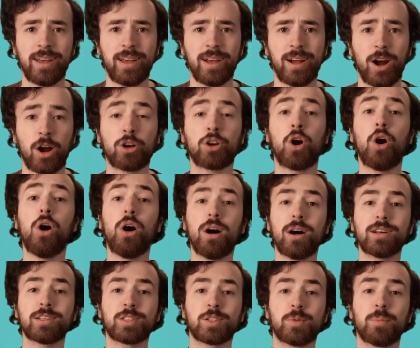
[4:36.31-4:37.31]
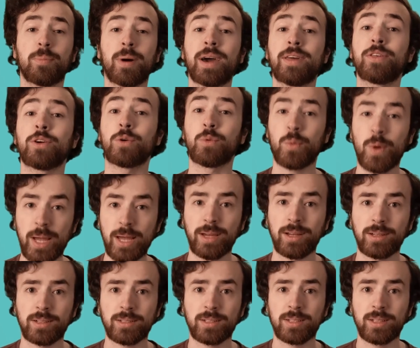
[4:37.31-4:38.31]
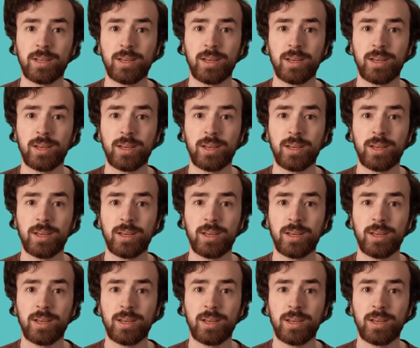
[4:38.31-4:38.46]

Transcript: are caused by their wings.